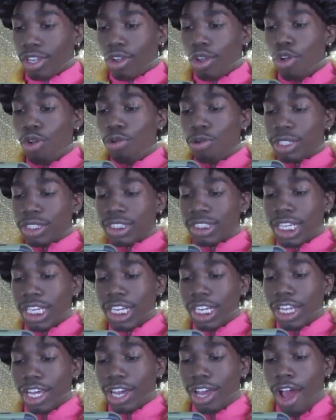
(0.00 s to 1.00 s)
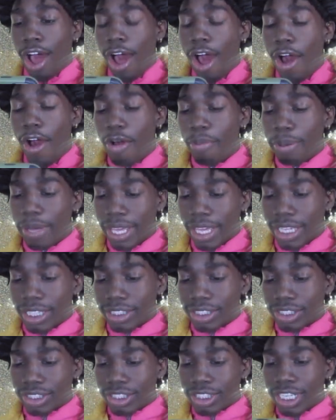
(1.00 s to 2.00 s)
Oh, Christina look cold,
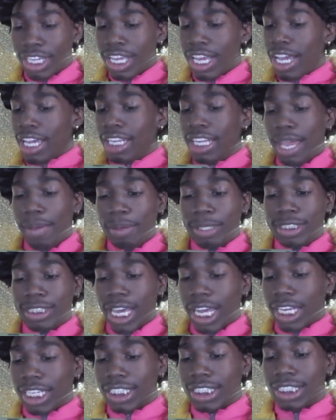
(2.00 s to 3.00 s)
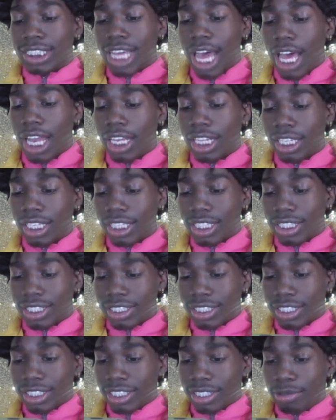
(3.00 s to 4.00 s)
bitch. That looks solid.
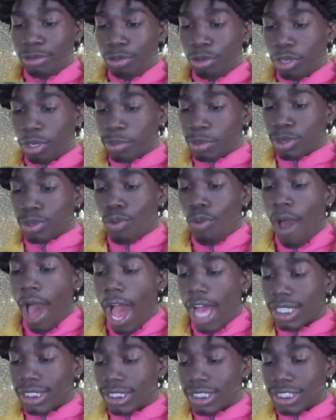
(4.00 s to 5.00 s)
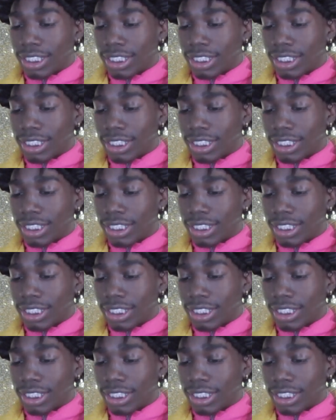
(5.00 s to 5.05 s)
Doing the squat.